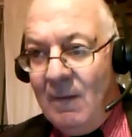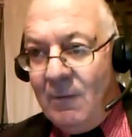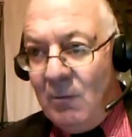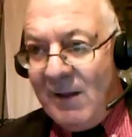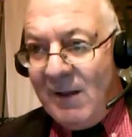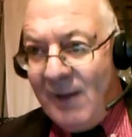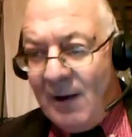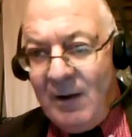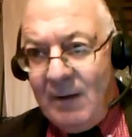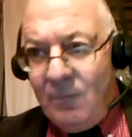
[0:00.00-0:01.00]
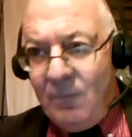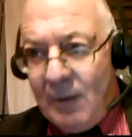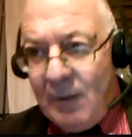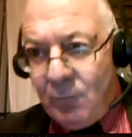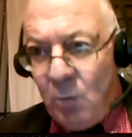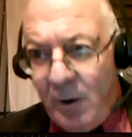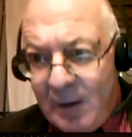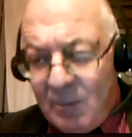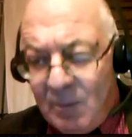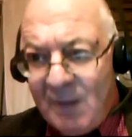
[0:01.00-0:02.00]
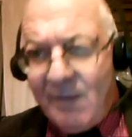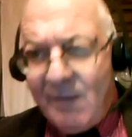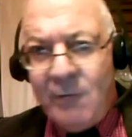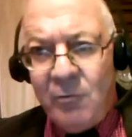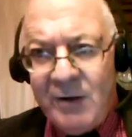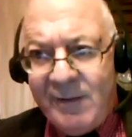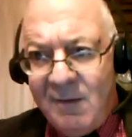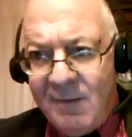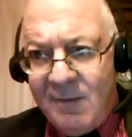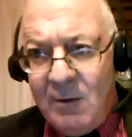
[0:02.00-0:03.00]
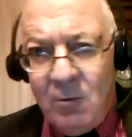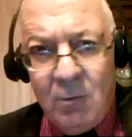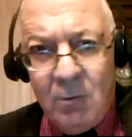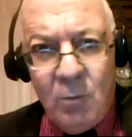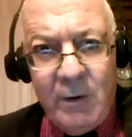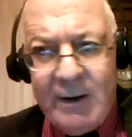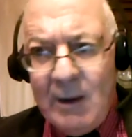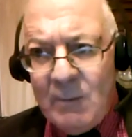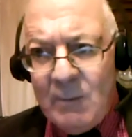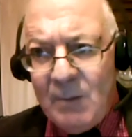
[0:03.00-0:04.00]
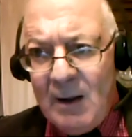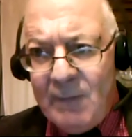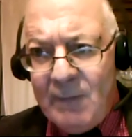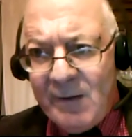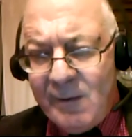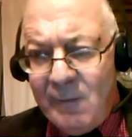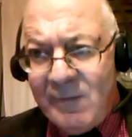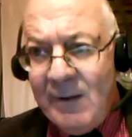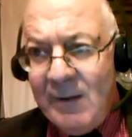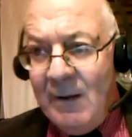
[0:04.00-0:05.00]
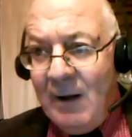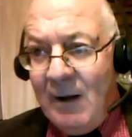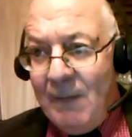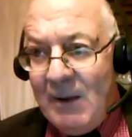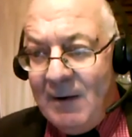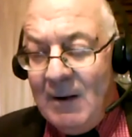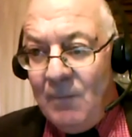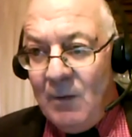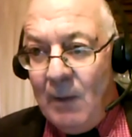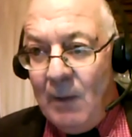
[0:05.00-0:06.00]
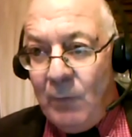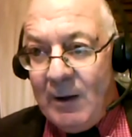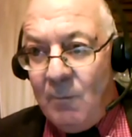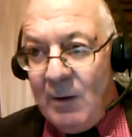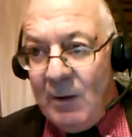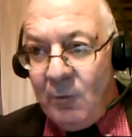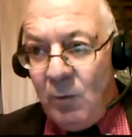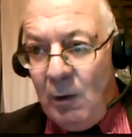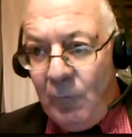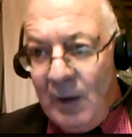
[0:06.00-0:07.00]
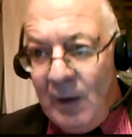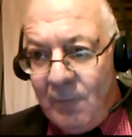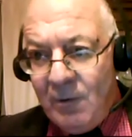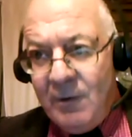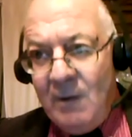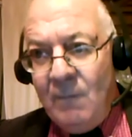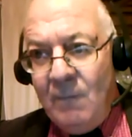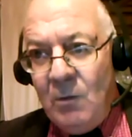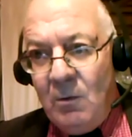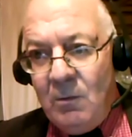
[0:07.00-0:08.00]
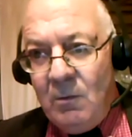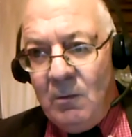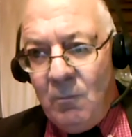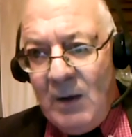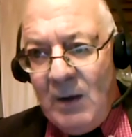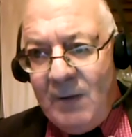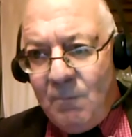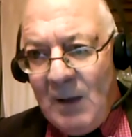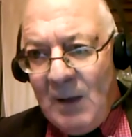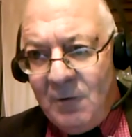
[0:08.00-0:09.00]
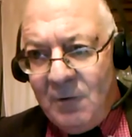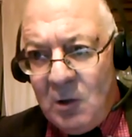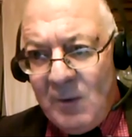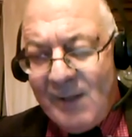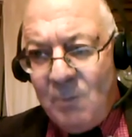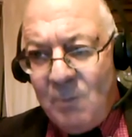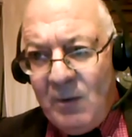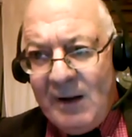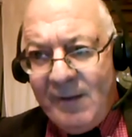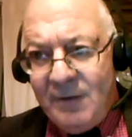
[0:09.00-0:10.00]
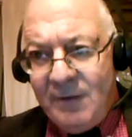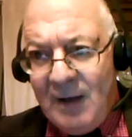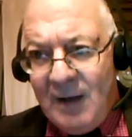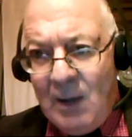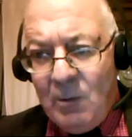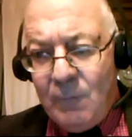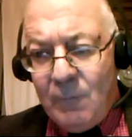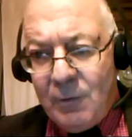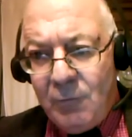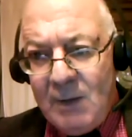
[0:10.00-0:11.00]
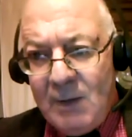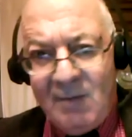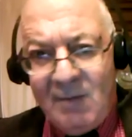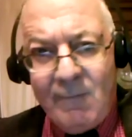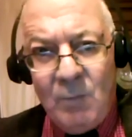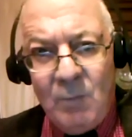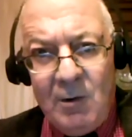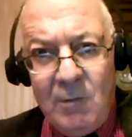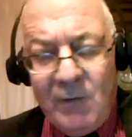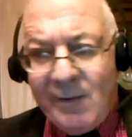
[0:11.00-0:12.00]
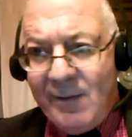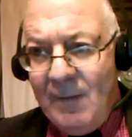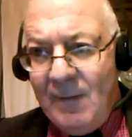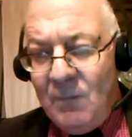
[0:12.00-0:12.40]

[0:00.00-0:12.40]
do we suddenly not have to worry about social distancing or worrying how we behave ourselves? I mean, if we can bring 1,200 red blooded US Marines into Darwin for three months of maneuvers